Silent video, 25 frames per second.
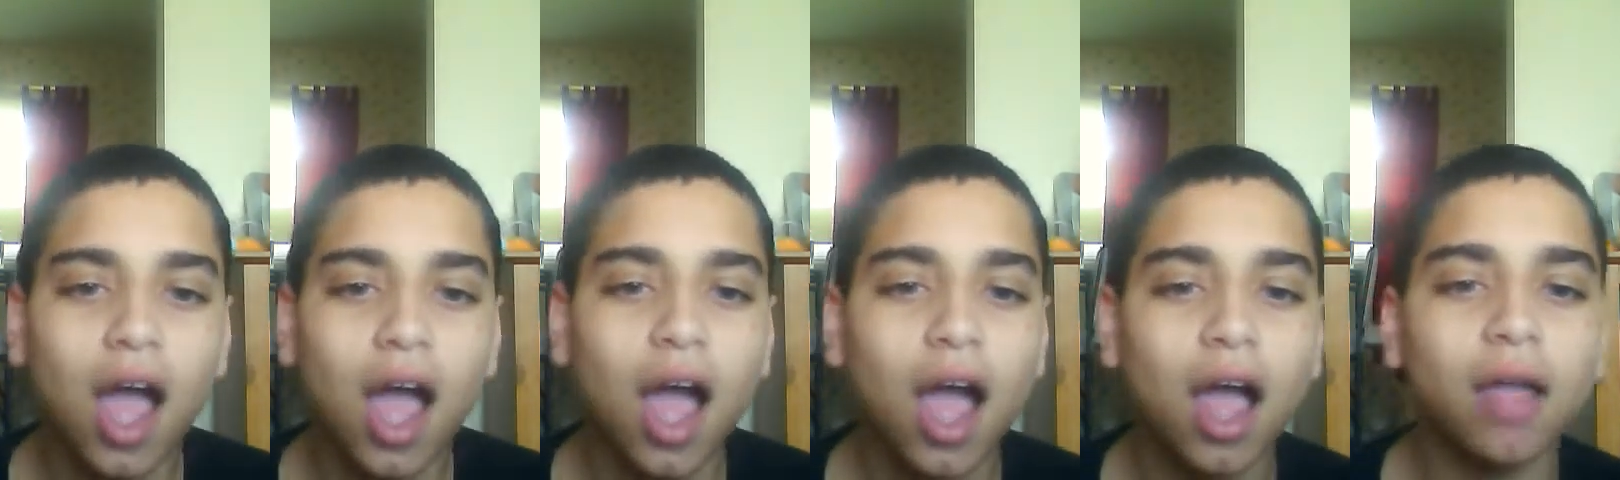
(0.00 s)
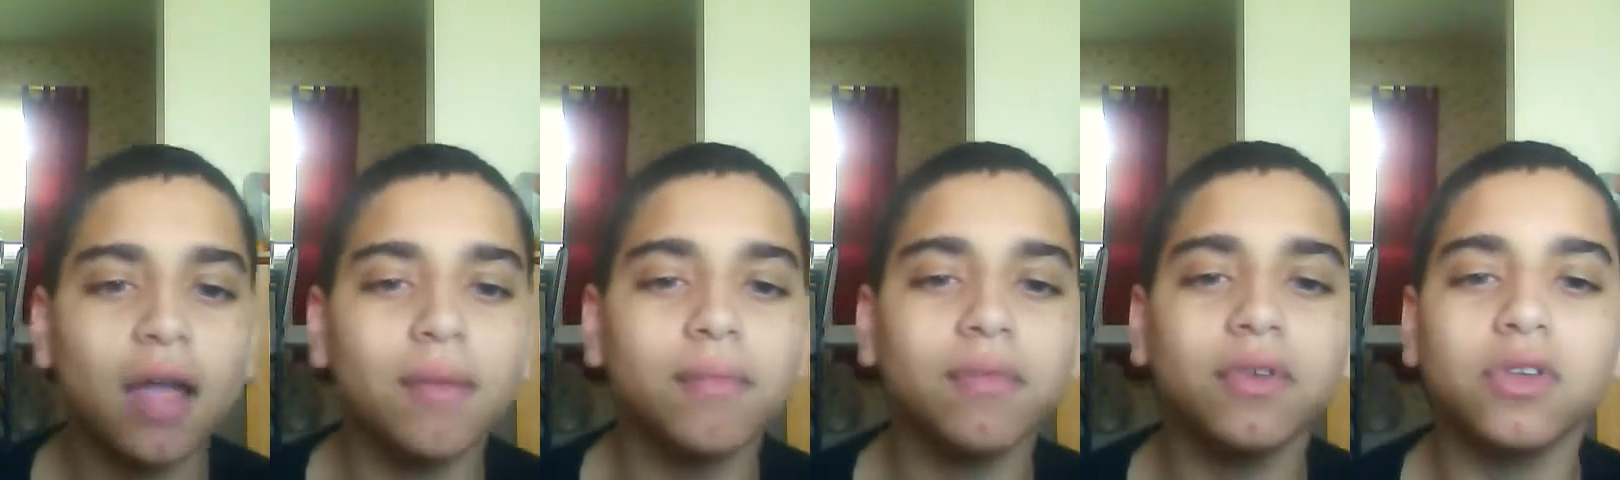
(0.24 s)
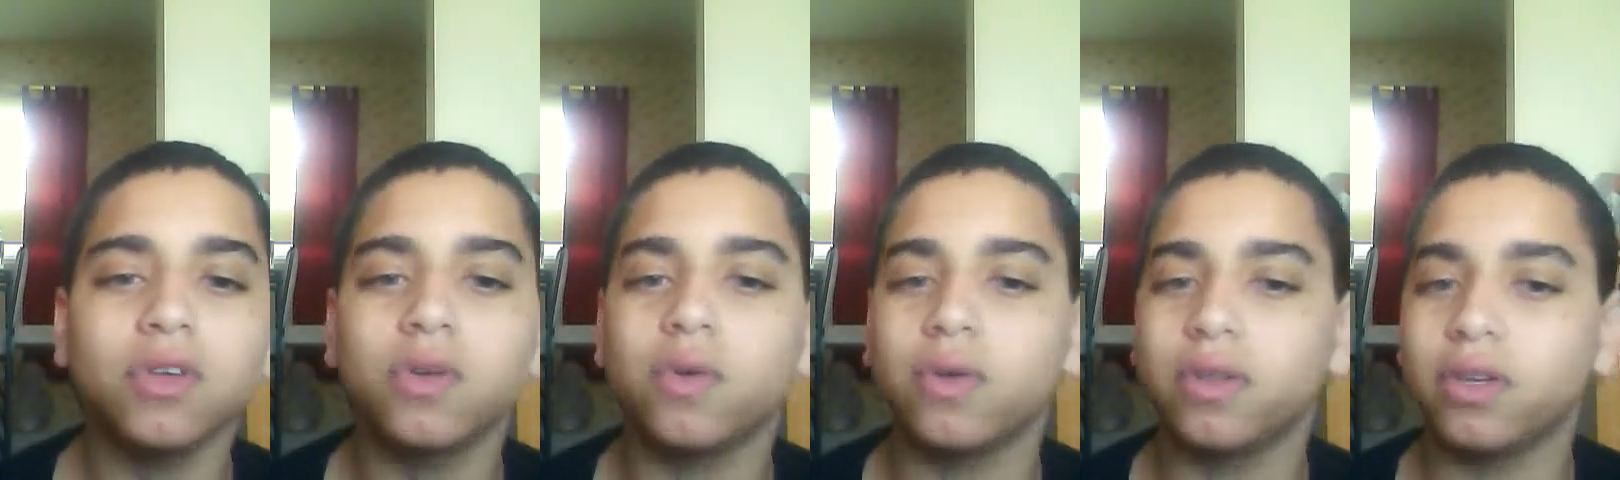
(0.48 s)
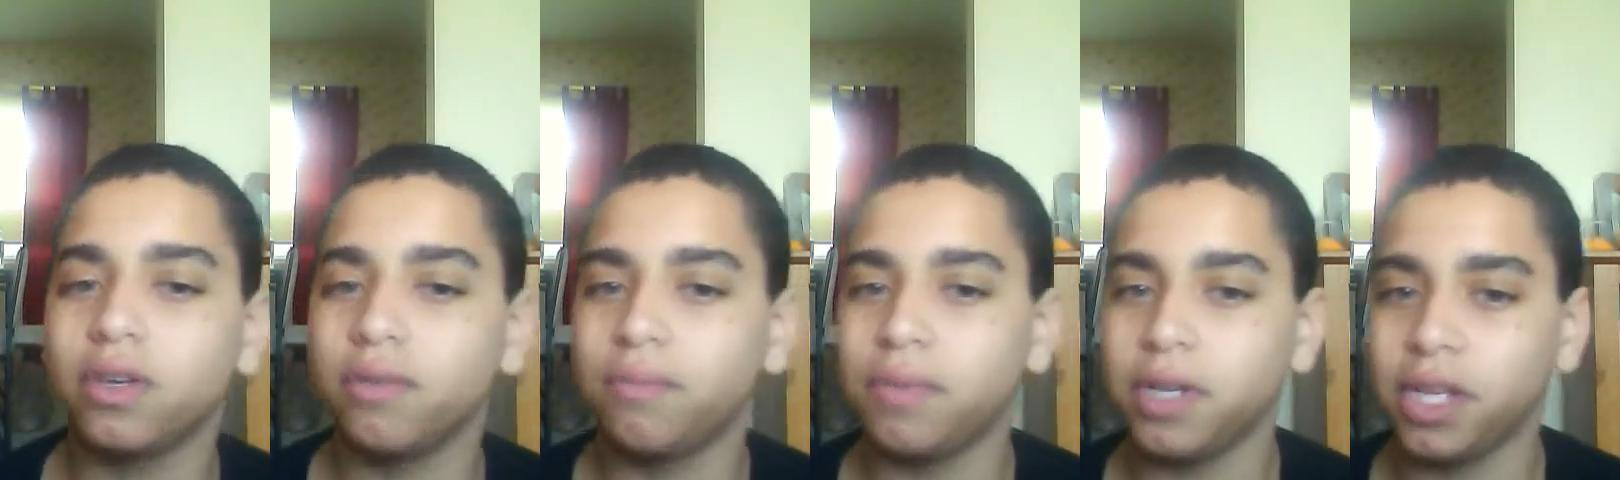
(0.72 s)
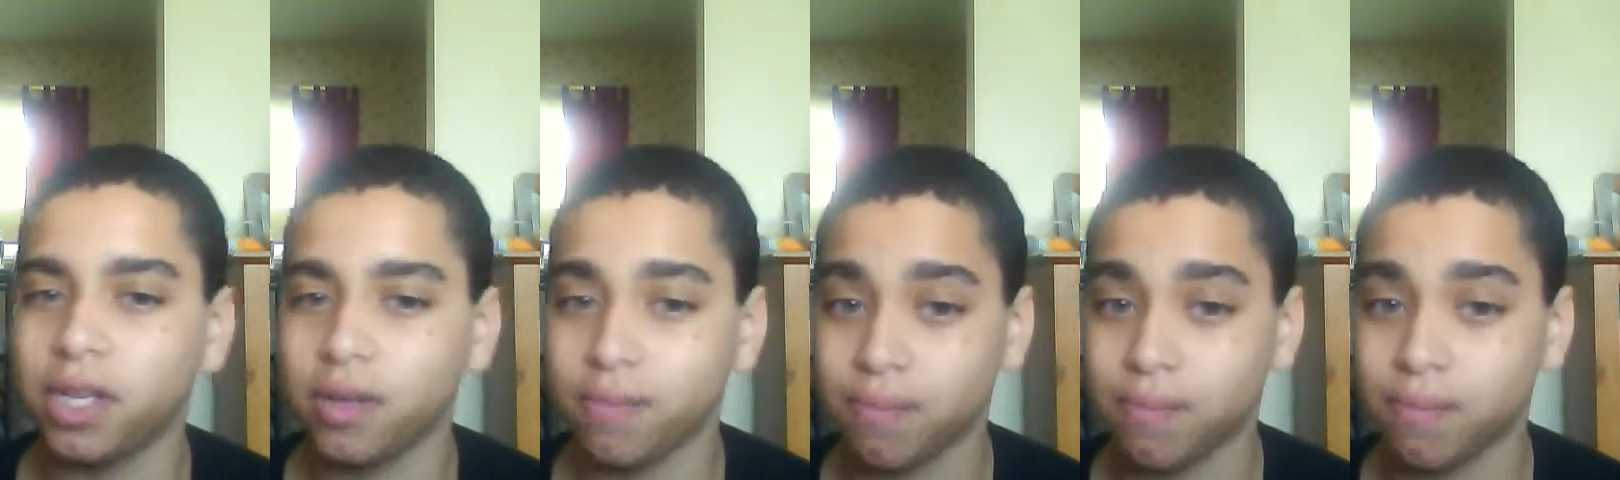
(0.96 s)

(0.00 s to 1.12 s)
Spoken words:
I'm going to be